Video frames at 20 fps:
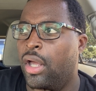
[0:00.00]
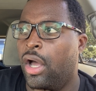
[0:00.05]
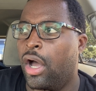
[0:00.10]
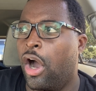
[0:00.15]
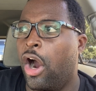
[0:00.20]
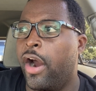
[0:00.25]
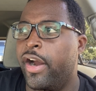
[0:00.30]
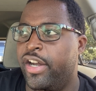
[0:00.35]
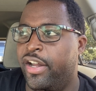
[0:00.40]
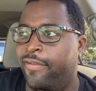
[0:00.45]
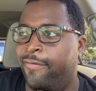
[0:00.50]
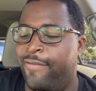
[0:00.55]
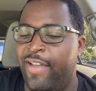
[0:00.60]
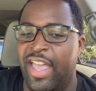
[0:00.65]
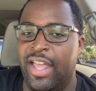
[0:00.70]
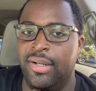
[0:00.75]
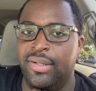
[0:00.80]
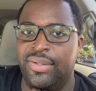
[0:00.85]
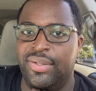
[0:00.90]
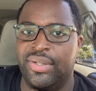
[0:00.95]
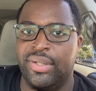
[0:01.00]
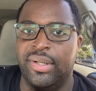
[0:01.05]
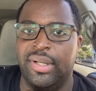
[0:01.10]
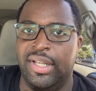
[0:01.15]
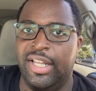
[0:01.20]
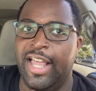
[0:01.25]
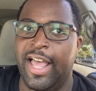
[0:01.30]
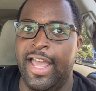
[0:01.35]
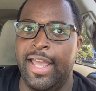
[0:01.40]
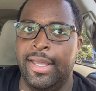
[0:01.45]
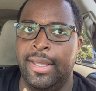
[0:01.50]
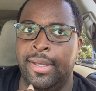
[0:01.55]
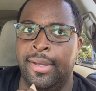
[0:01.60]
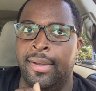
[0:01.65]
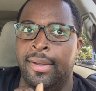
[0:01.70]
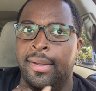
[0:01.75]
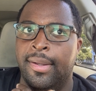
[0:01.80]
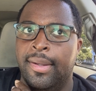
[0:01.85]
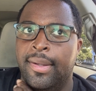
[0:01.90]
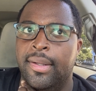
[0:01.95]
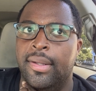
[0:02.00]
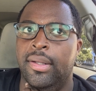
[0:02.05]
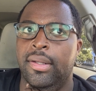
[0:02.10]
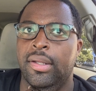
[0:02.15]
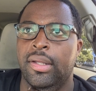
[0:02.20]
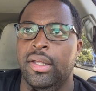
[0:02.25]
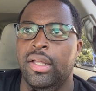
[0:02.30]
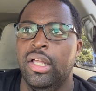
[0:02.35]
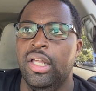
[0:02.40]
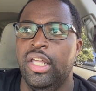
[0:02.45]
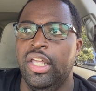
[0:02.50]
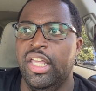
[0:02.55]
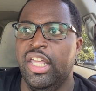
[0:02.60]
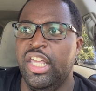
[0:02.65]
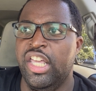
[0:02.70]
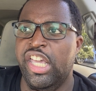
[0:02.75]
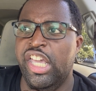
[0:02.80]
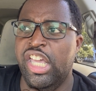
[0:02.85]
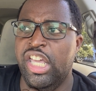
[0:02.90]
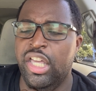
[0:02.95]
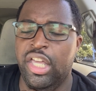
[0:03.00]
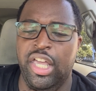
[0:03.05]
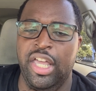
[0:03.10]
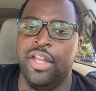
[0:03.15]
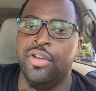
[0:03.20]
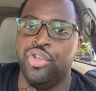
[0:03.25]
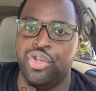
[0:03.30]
art events like Ink and